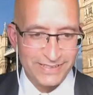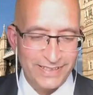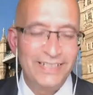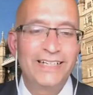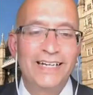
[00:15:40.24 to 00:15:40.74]

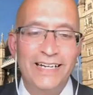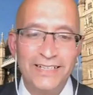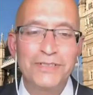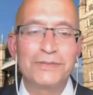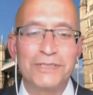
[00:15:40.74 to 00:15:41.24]
hang on
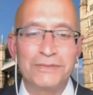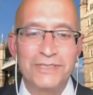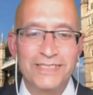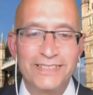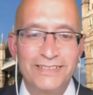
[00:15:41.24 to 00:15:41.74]
a moment,
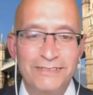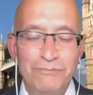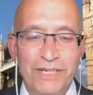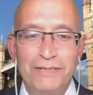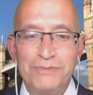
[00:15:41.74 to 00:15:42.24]

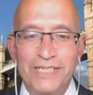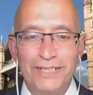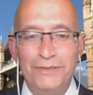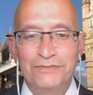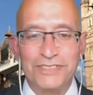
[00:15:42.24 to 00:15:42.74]
perhaps
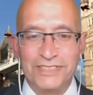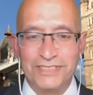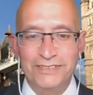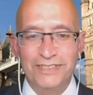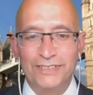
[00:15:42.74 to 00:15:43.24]
our vision
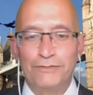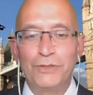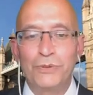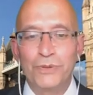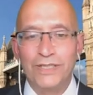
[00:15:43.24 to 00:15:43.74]
of who
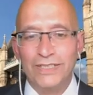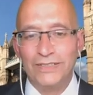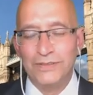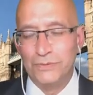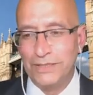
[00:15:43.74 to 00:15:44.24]
we are
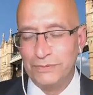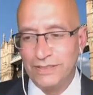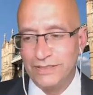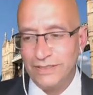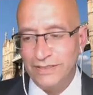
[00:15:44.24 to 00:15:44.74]
and where we
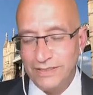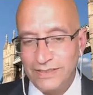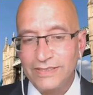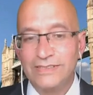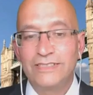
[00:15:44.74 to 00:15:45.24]
are
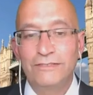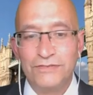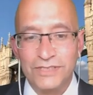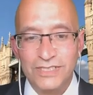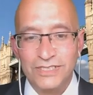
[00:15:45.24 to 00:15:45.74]
is
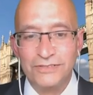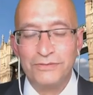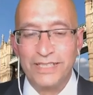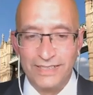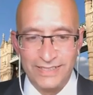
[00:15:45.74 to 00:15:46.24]
different to the
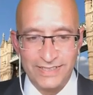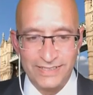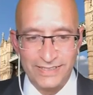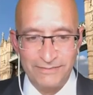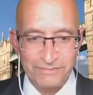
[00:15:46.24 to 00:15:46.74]
reality.
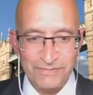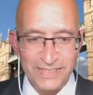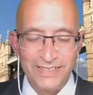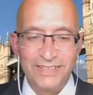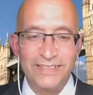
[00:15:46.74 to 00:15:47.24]

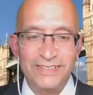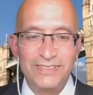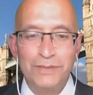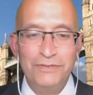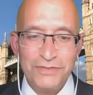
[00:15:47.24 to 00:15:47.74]
And
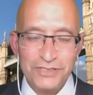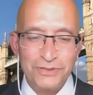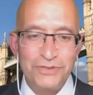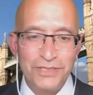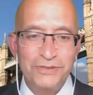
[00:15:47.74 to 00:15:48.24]
some of us who
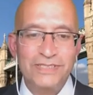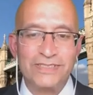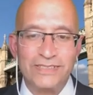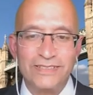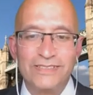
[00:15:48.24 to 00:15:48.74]
noticed
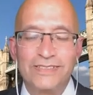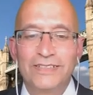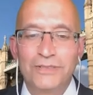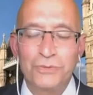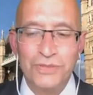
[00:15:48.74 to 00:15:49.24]
this,
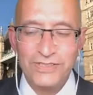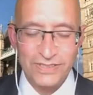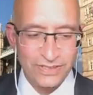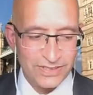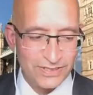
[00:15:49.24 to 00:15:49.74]
we
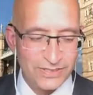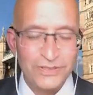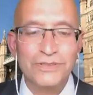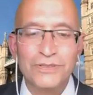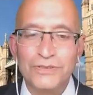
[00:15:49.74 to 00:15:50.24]
started
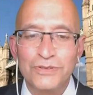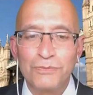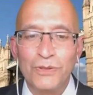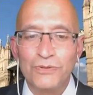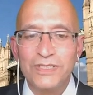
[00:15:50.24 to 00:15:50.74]
to do
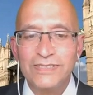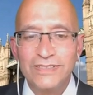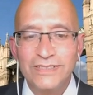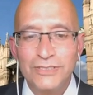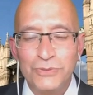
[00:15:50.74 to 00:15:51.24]
more
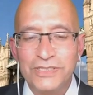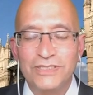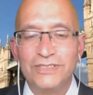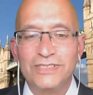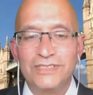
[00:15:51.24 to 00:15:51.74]
research, we
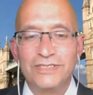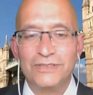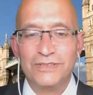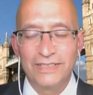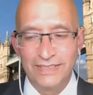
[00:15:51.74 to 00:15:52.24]
started to
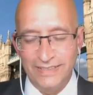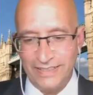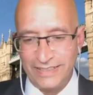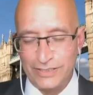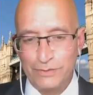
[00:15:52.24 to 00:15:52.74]

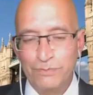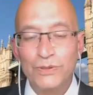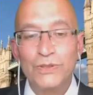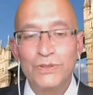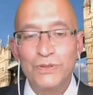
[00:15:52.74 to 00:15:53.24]

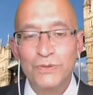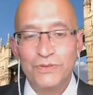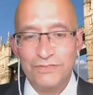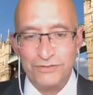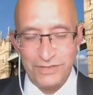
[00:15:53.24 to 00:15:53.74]
explore the
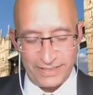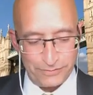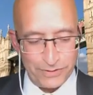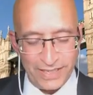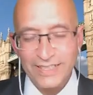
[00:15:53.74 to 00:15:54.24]

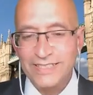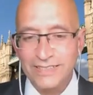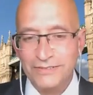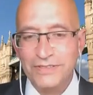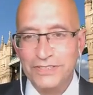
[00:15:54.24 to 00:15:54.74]
reality of
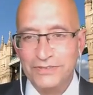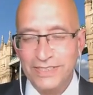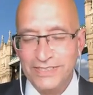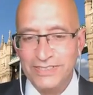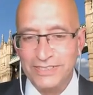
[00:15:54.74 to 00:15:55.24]
these
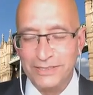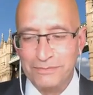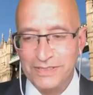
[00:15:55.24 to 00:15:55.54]
relationships.